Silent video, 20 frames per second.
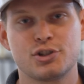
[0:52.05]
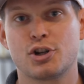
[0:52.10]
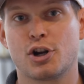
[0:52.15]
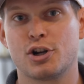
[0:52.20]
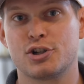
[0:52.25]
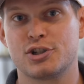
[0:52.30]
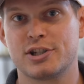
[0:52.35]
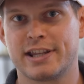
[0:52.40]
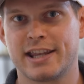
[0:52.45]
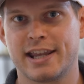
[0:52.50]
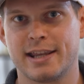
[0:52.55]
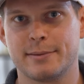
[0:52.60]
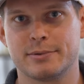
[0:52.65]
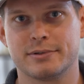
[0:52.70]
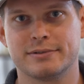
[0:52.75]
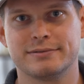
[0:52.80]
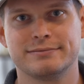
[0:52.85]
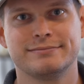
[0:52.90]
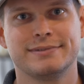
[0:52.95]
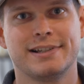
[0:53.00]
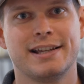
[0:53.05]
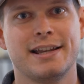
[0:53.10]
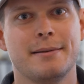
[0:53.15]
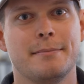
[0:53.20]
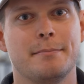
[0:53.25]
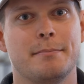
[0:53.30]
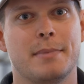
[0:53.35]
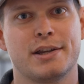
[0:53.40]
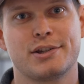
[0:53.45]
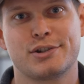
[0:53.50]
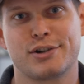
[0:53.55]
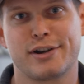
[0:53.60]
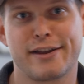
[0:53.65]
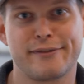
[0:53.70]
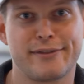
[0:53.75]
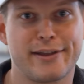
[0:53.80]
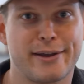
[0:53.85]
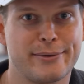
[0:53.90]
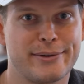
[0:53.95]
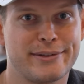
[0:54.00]
Charging cable. Make sure to
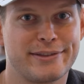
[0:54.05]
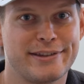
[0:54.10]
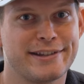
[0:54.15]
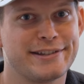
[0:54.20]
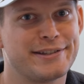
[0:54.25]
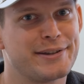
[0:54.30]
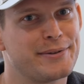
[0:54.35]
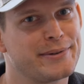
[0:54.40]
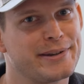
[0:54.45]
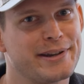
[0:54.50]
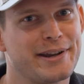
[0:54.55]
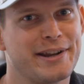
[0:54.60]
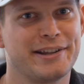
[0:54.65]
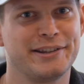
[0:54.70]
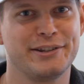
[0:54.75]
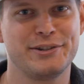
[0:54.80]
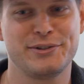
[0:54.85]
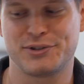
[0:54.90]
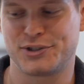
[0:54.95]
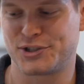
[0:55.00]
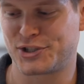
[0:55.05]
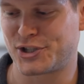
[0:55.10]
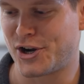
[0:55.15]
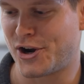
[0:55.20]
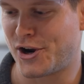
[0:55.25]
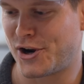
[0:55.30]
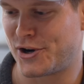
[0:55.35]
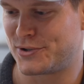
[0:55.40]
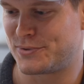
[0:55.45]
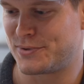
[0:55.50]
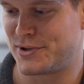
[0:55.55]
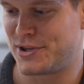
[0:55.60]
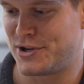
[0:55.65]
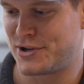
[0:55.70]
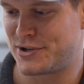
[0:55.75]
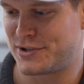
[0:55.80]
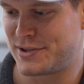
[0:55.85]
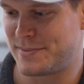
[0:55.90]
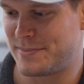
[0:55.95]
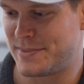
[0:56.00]
have that with you. Don't want to lose charge when
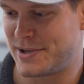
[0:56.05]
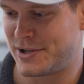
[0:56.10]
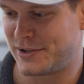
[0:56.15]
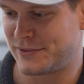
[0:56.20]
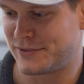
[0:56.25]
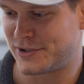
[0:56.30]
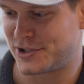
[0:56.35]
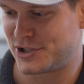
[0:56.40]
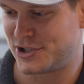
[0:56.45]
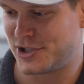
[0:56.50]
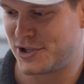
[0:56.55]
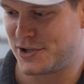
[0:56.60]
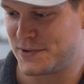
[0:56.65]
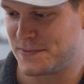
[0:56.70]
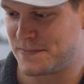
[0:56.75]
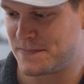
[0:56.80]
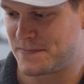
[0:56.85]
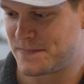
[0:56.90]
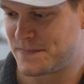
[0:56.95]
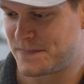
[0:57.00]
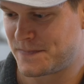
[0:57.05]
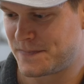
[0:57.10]
you're in the middle of a shoot.